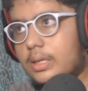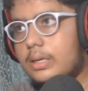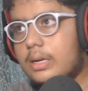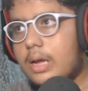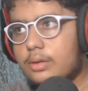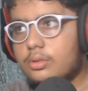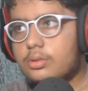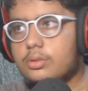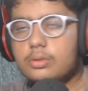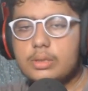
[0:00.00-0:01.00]
I used
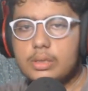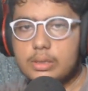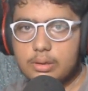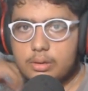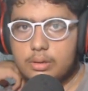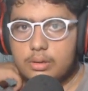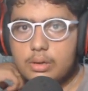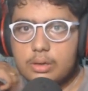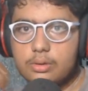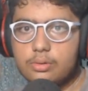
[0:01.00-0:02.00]
to know that
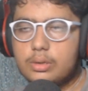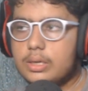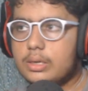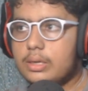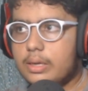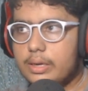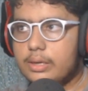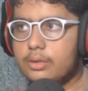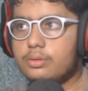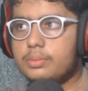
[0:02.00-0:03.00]
the rule that a
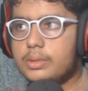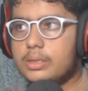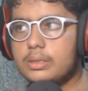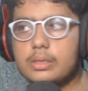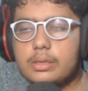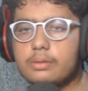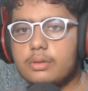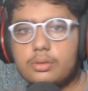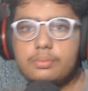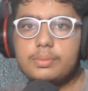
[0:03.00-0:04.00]
into b is
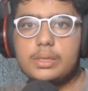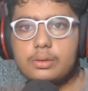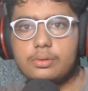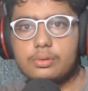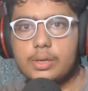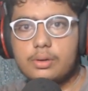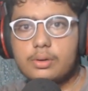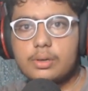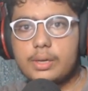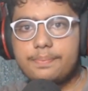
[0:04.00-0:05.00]
equal to b into a.
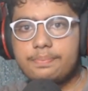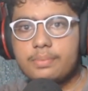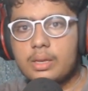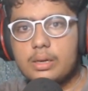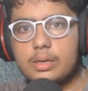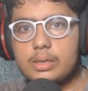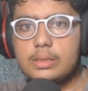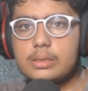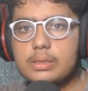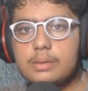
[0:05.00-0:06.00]
Okay, that
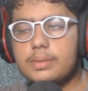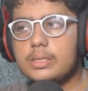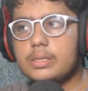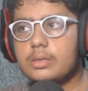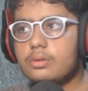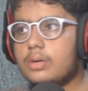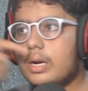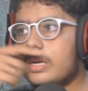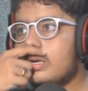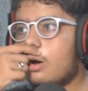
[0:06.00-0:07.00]
is the basic rule.
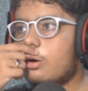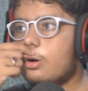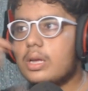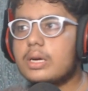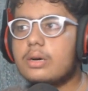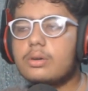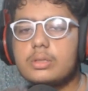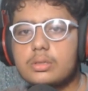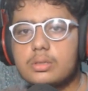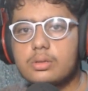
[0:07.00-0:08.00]
And how I got
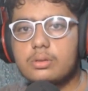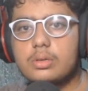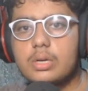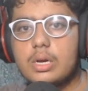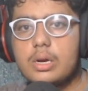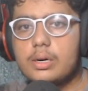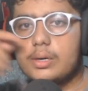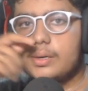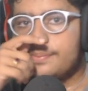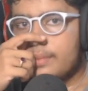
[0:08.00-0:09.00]
this rule,
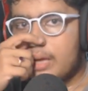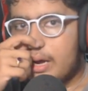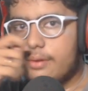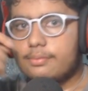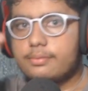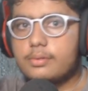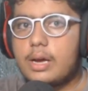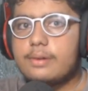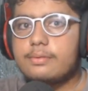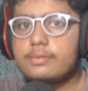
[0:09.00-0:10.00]
I
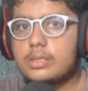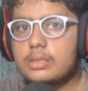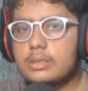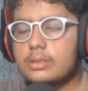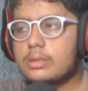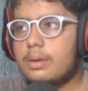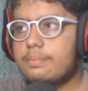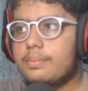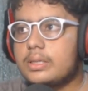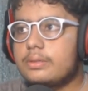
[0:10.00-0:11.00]
have just
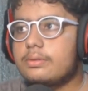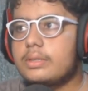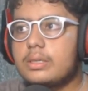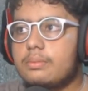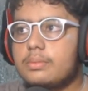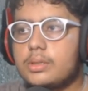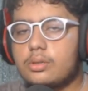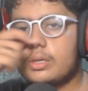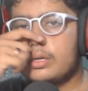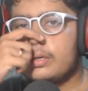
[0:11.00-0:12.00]
compared it with numbers.
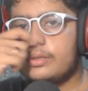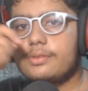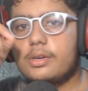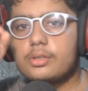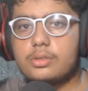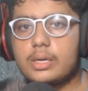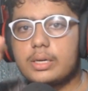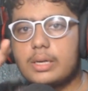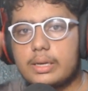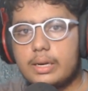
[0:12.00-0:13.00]
Okay, if I used to
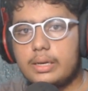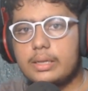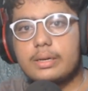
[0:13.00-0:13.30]
get like any